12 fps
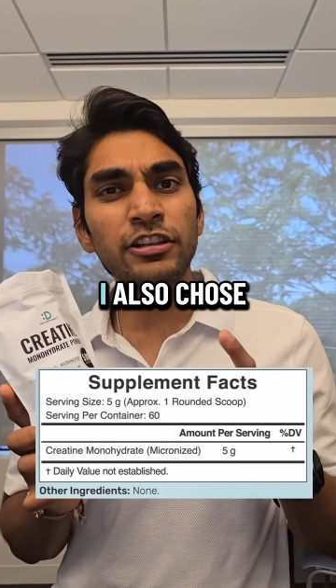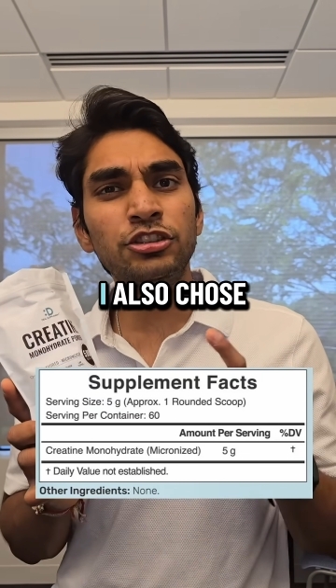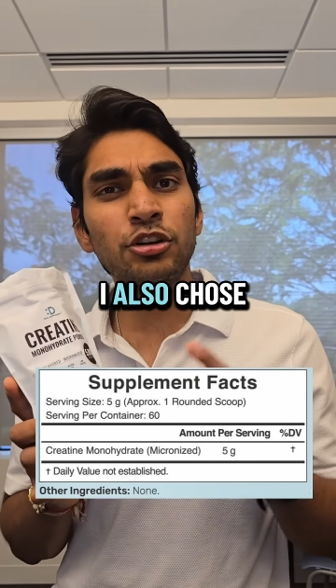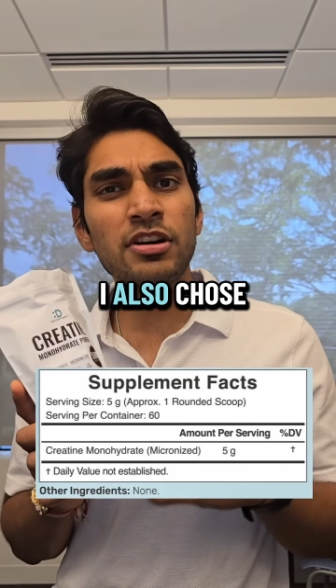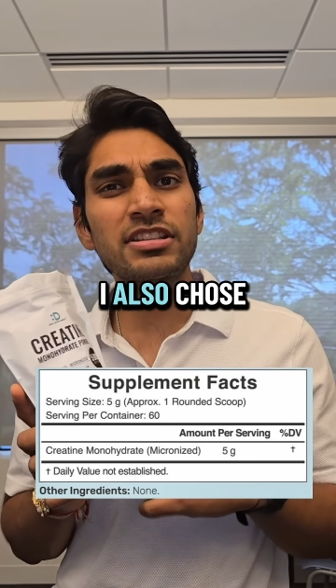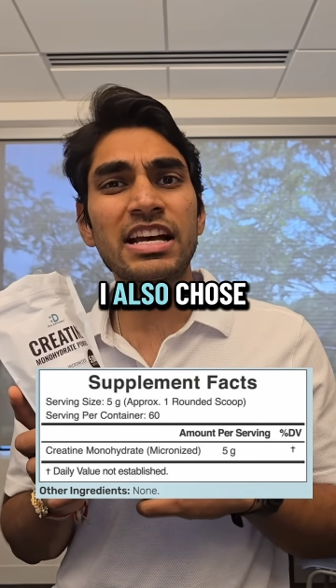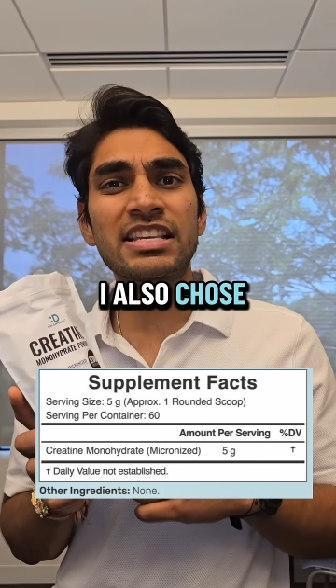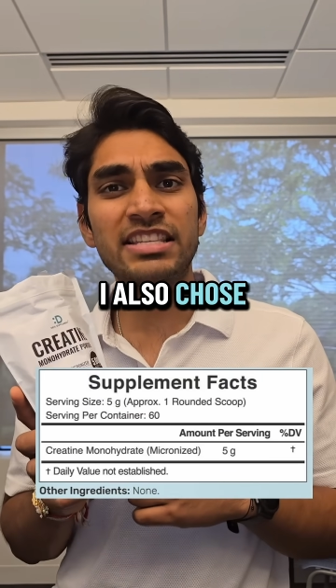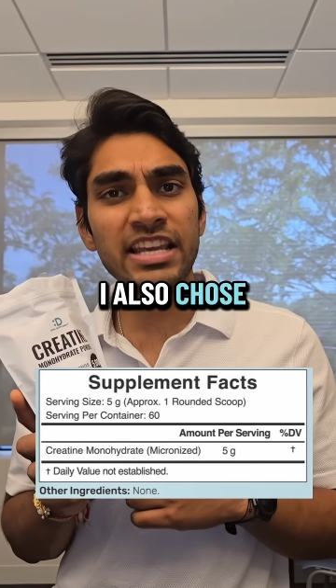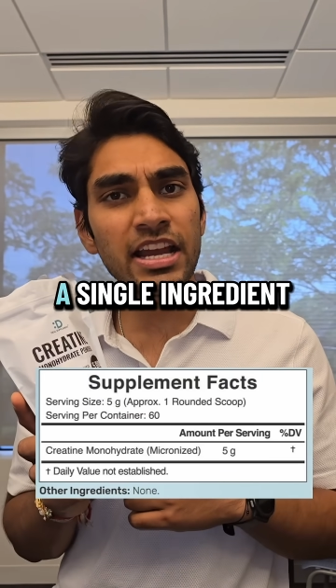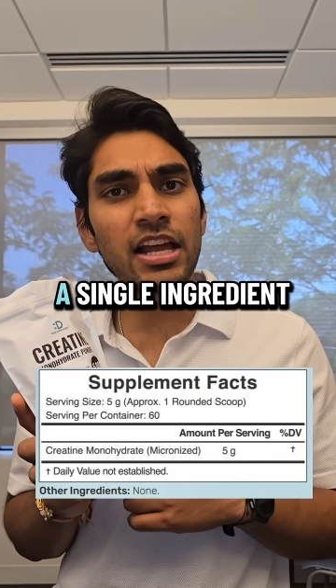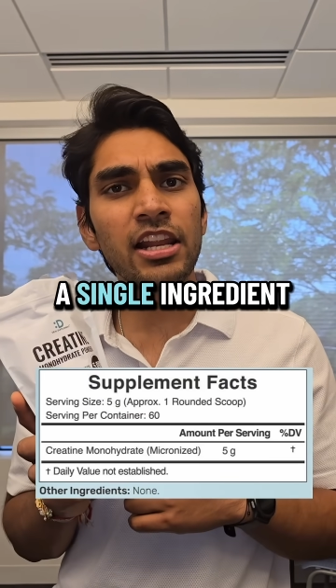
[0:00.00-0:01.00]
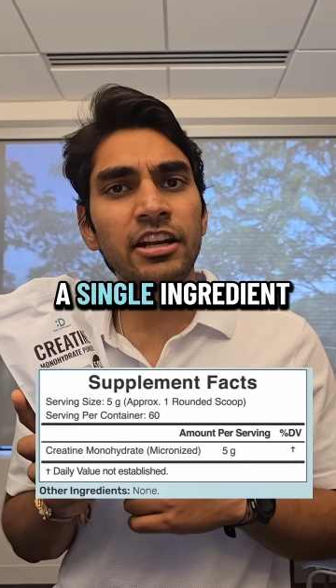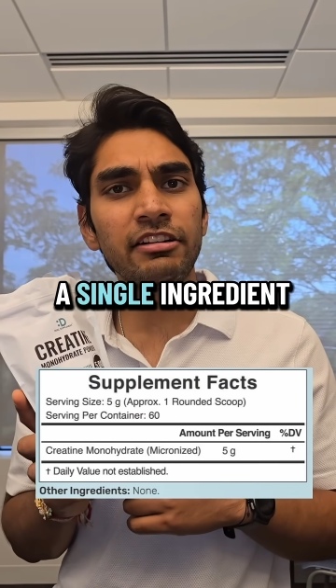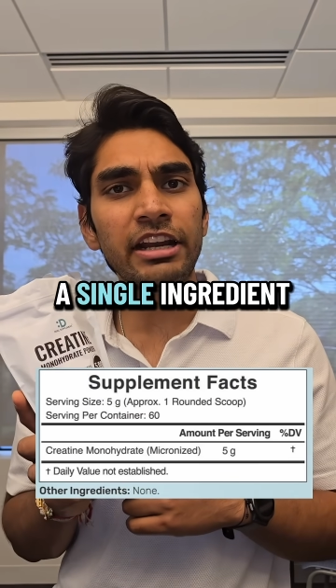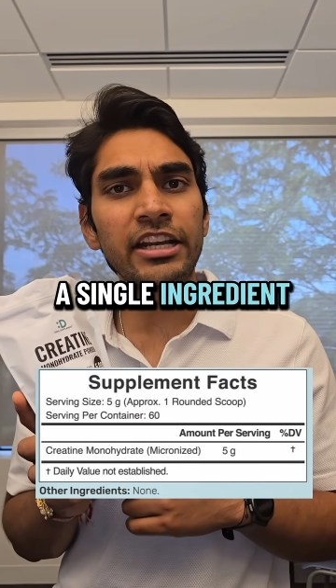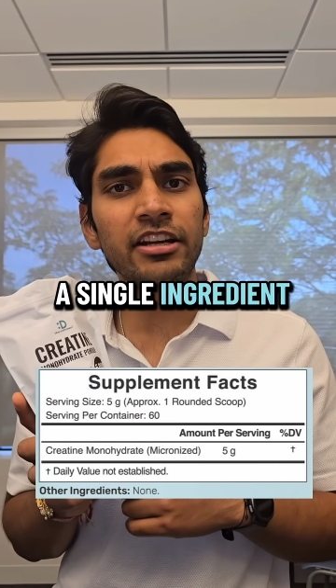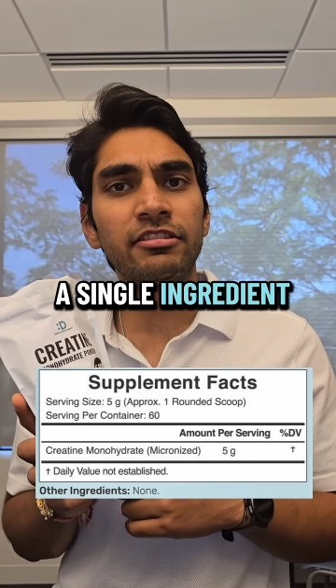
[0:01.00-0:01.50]
also chose a single
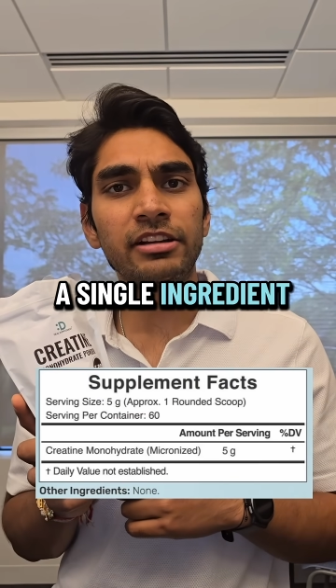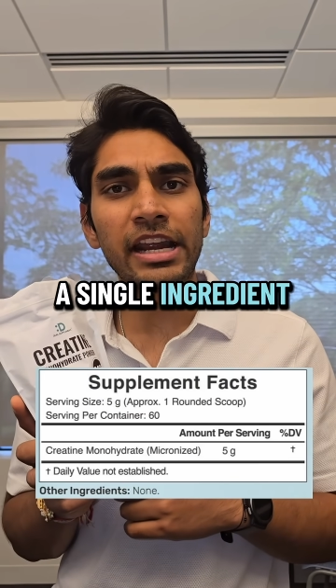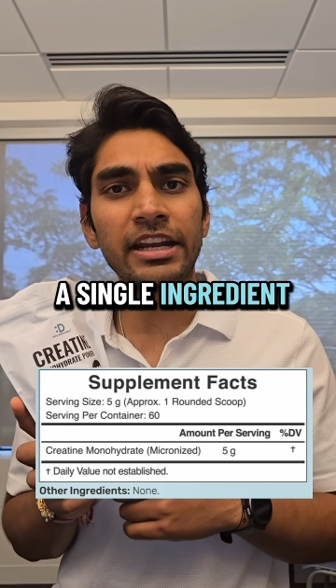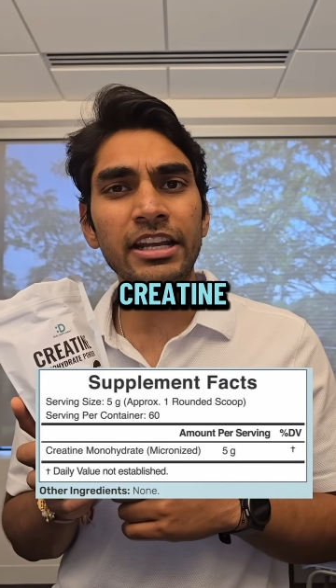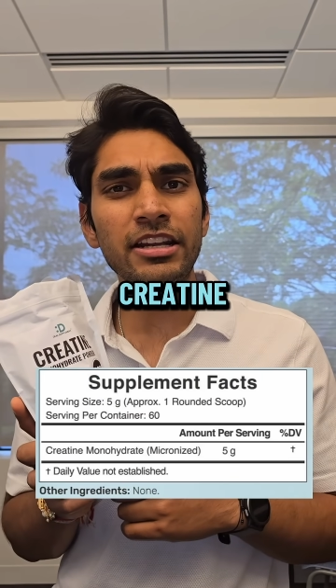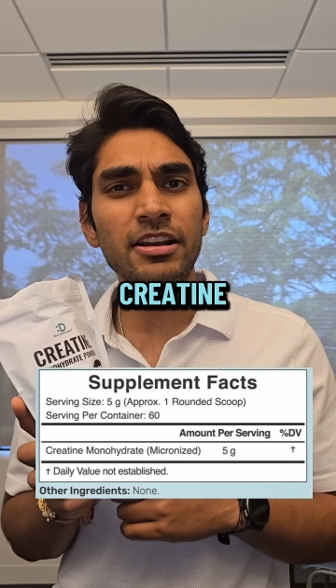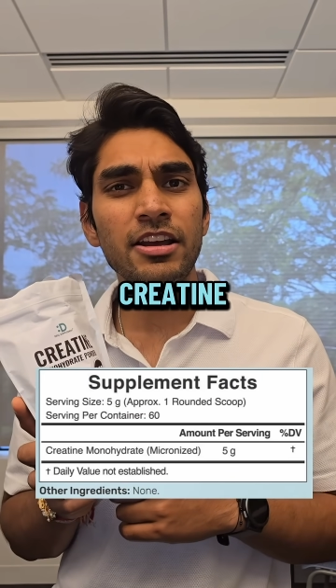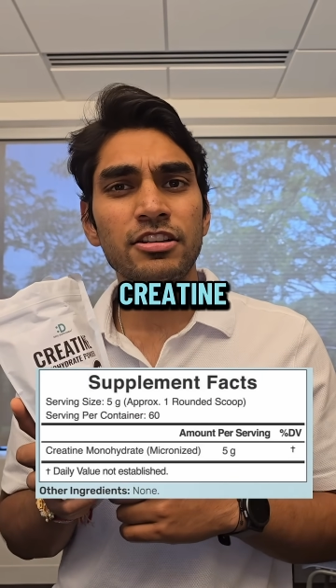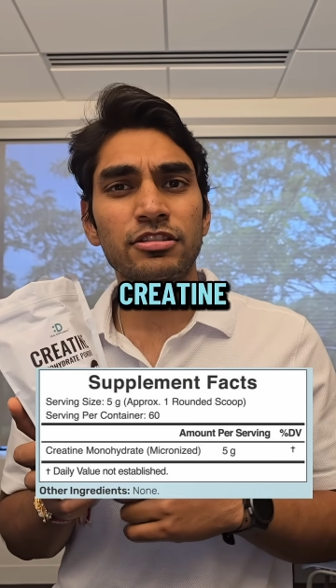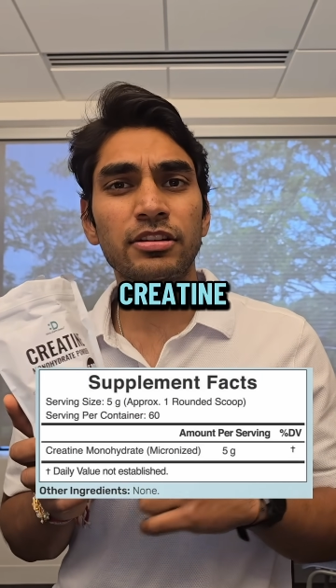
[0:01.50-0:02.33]
ingredient creatine